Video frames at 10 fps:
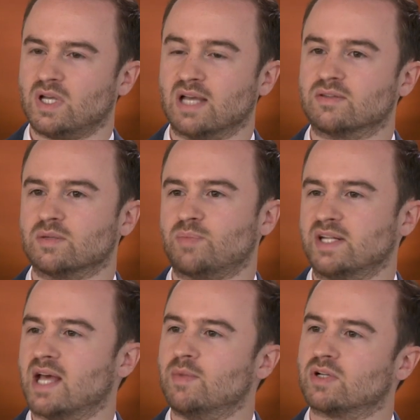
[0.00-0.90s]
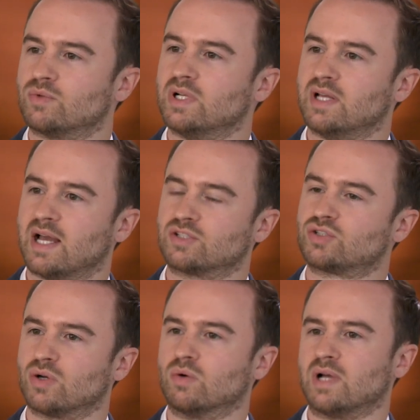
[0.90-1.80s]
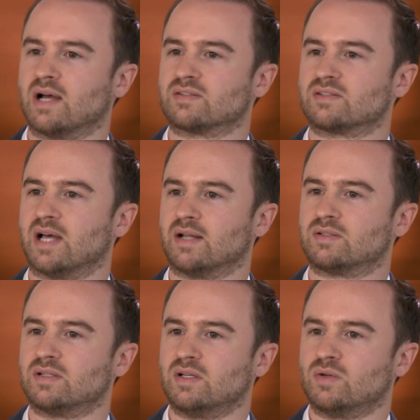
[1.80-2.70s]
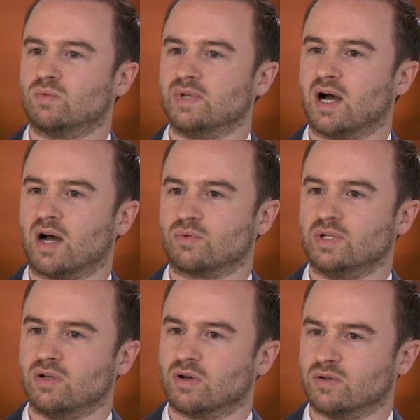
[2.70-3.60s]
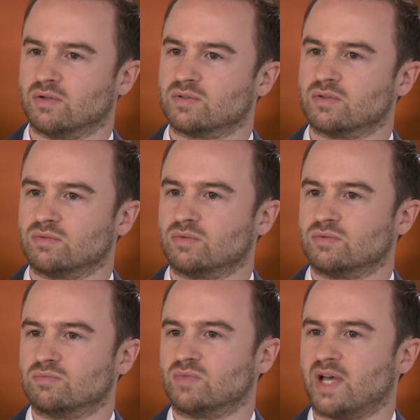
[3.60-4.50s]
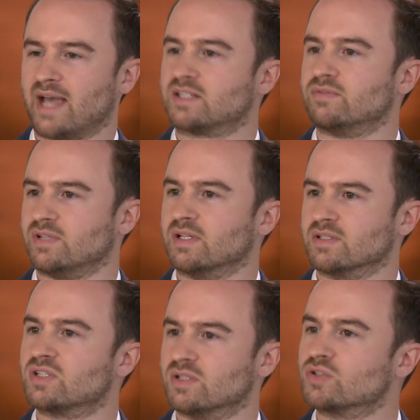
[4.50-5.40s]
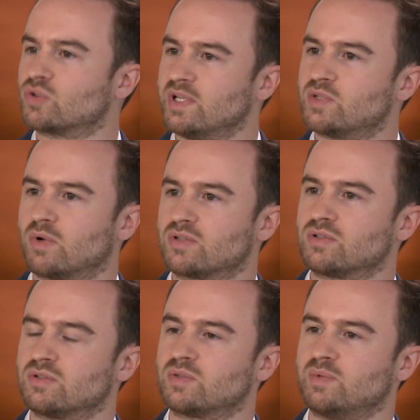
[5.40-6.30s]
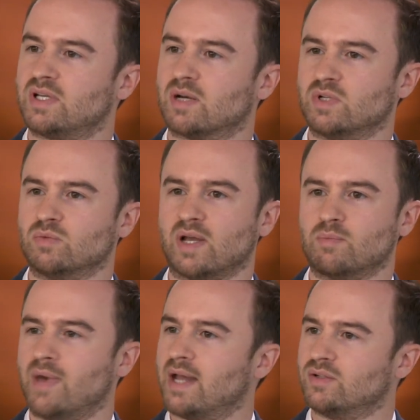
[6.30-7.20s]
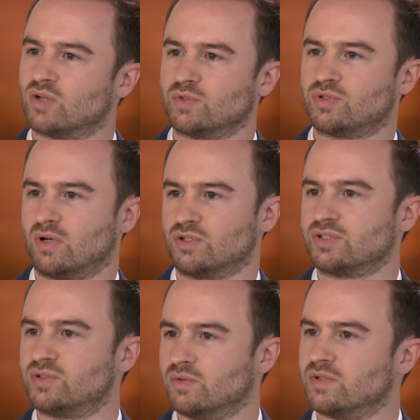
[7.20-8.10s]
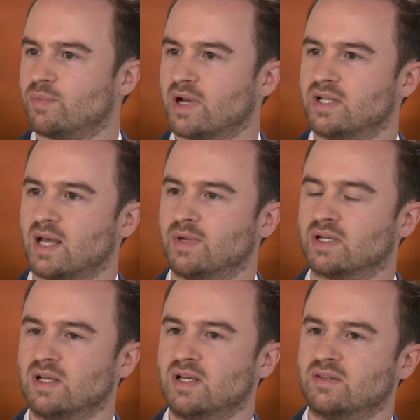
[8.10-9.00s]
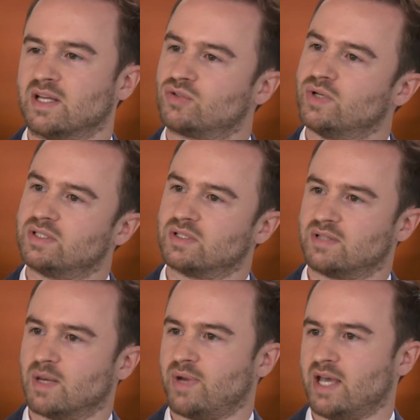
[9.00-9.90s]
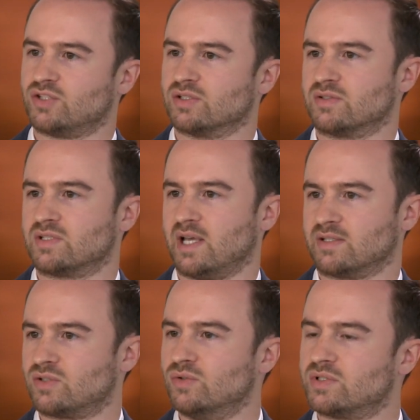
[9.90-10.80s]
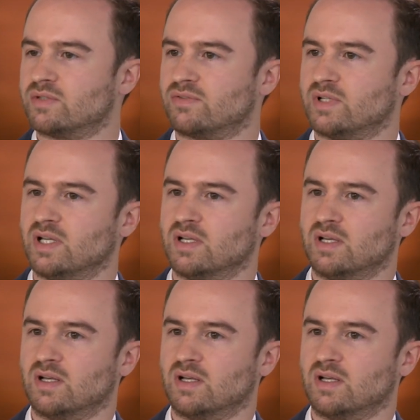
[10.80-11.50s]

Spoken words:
Yeah, the pandemic really has shown us that we are really active in the sweet spot, so to speak. I mean, we had many dermatologists during the pandemic that treated their patients exclusively